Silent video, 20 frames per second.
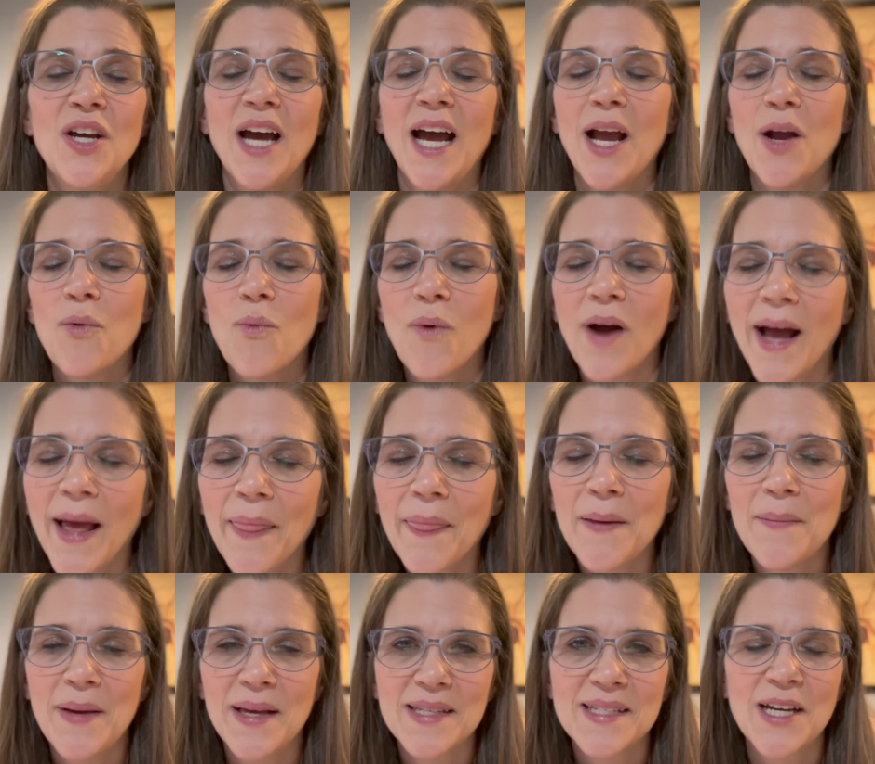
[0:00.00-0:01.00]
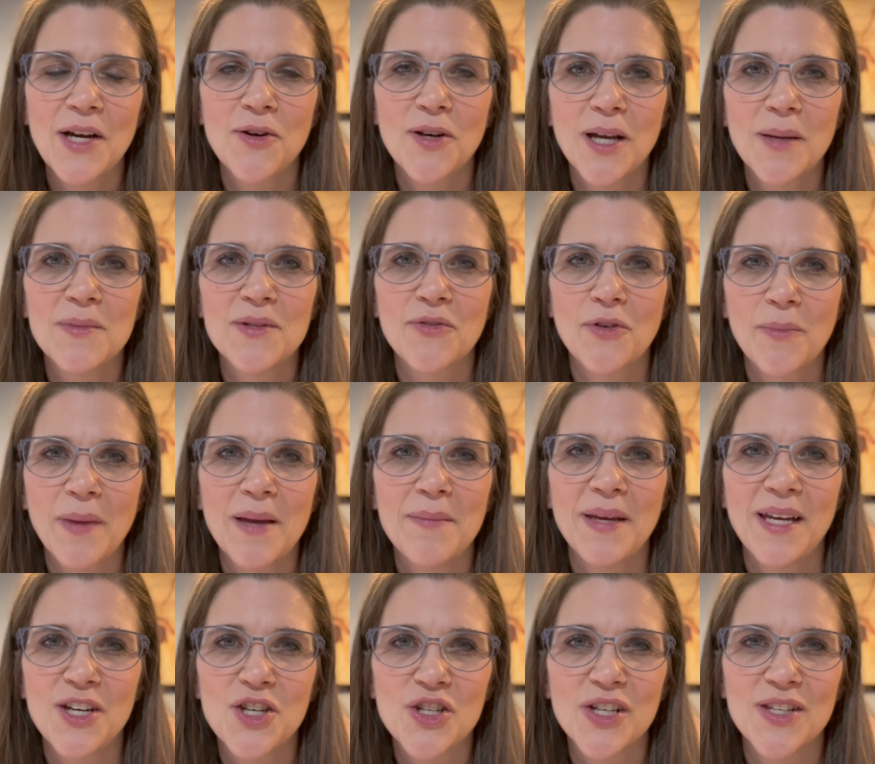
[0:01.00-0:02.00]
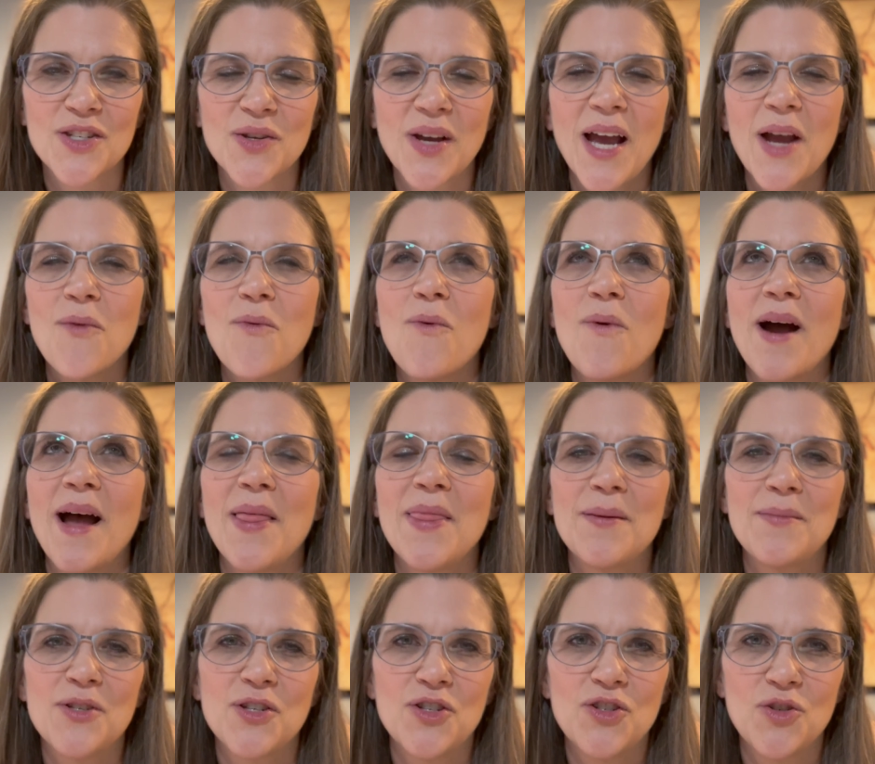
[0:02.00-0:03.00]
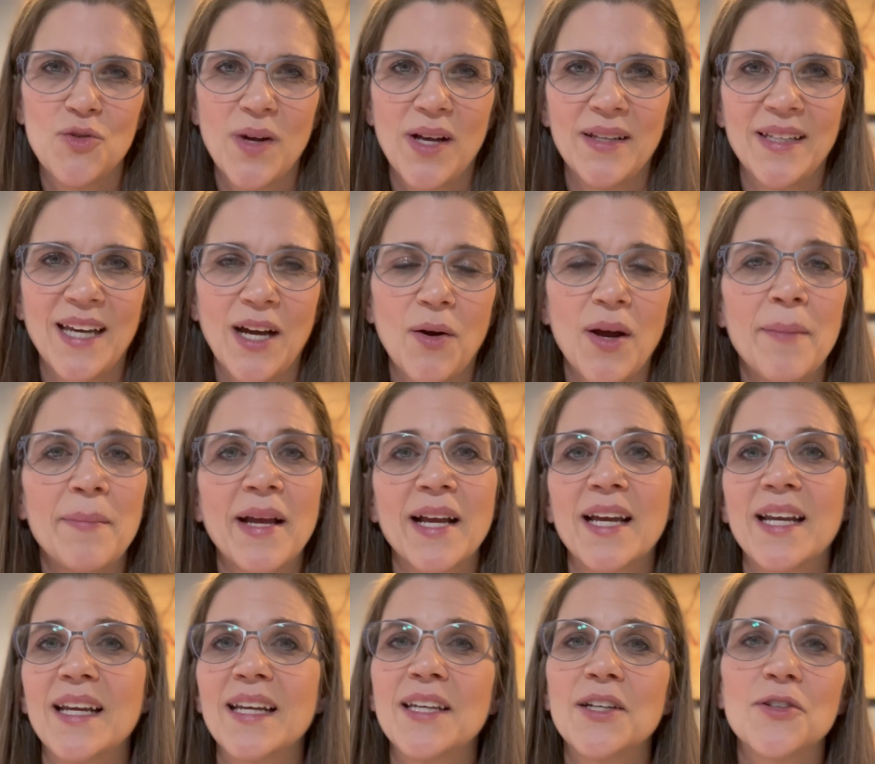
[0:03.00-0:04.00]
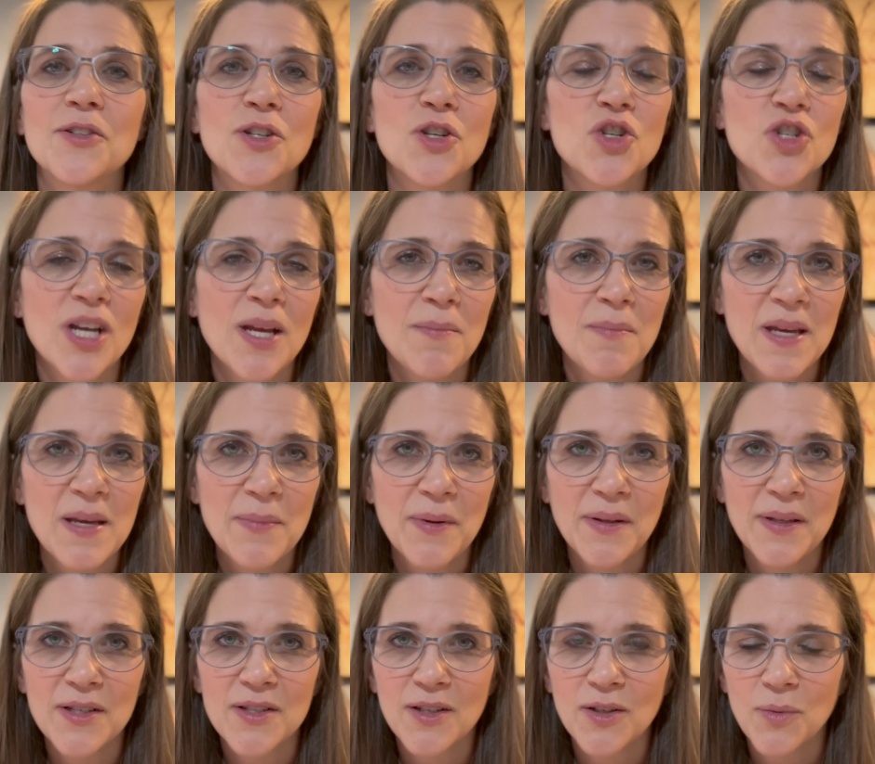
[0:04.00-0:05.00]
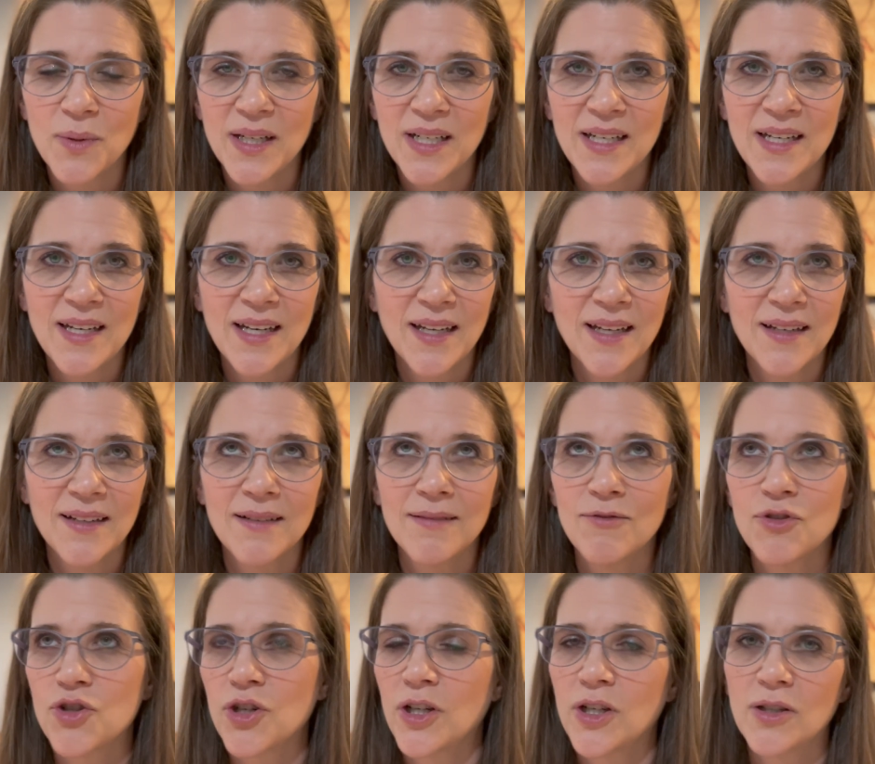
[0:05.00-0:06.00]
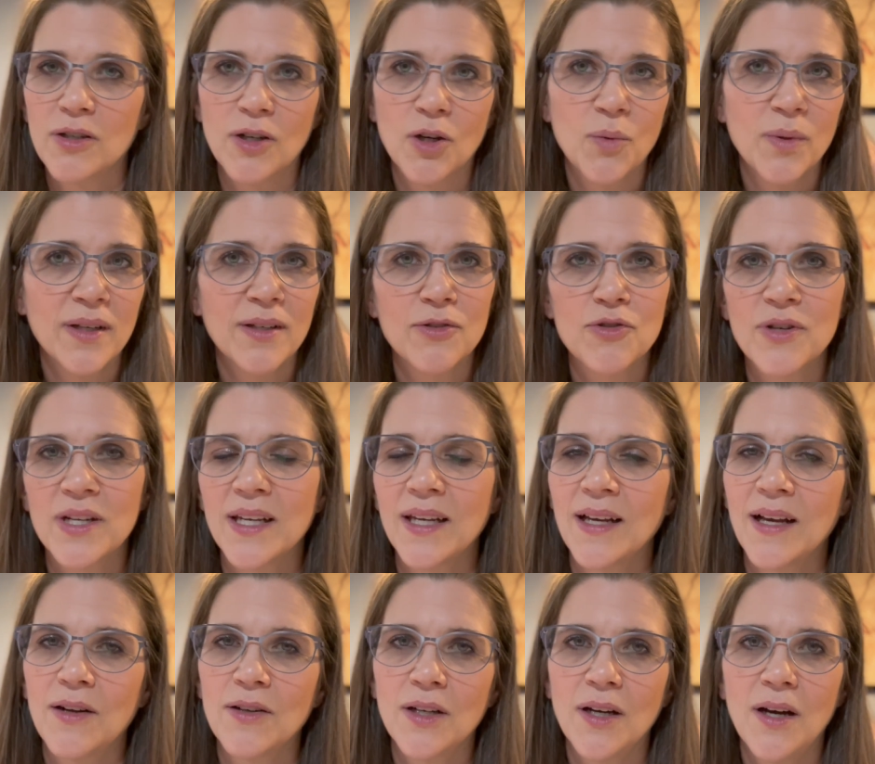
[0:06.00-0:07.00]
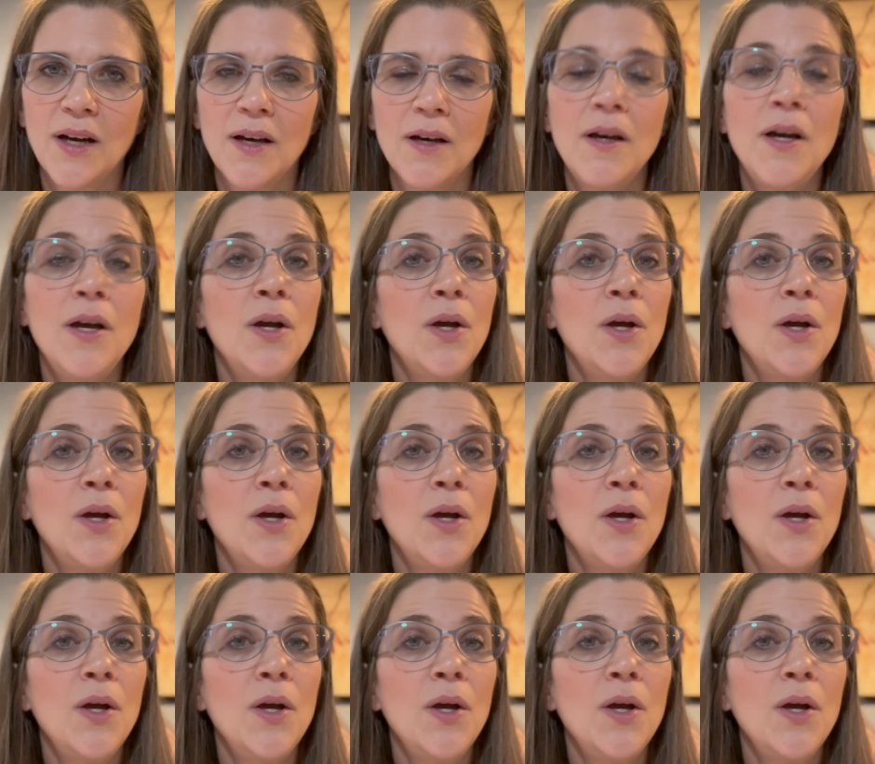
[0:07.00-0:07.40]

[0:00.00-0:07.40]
want the best outcomes for my patients. So I want them to do well. Now, am I going to guilt and shame people into quit eating sugar or quit drinking alcohol?